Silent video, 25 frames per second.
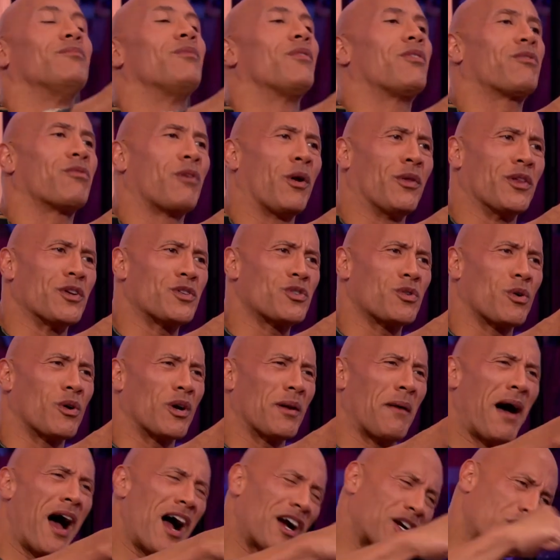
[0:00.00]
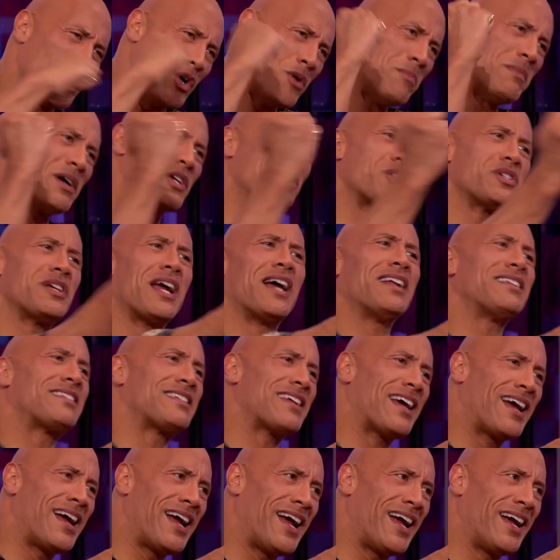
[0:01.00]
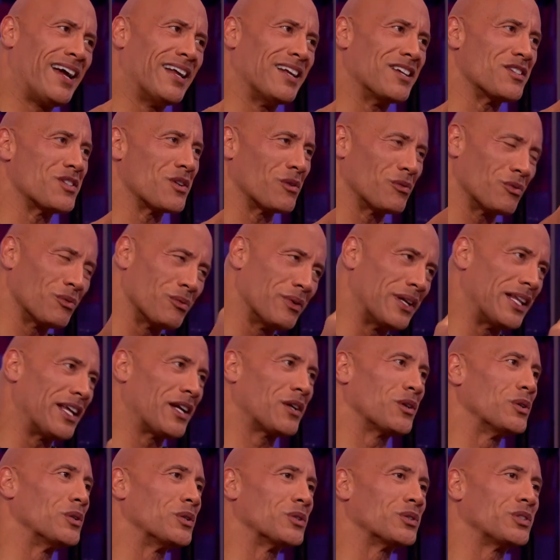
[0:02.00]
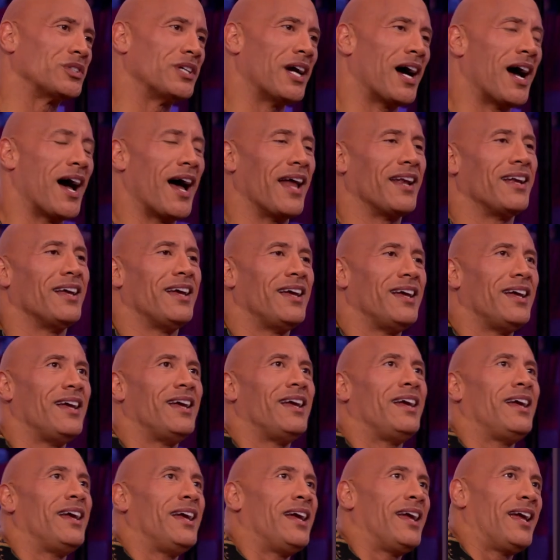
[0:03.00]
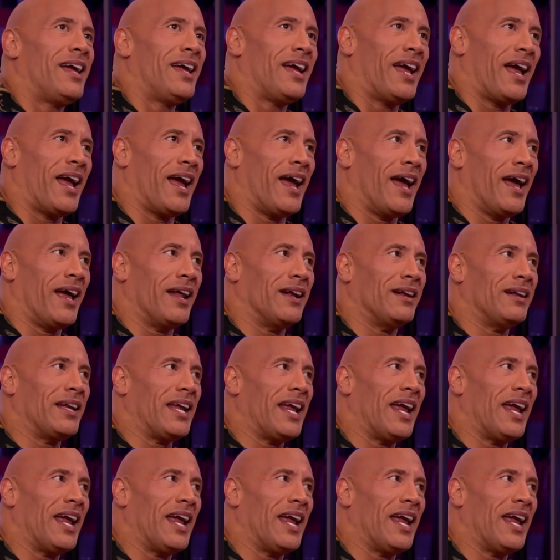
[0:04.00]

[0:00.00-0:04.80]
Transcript: throw the sword, Aku Machente. And it's a really cool shot. And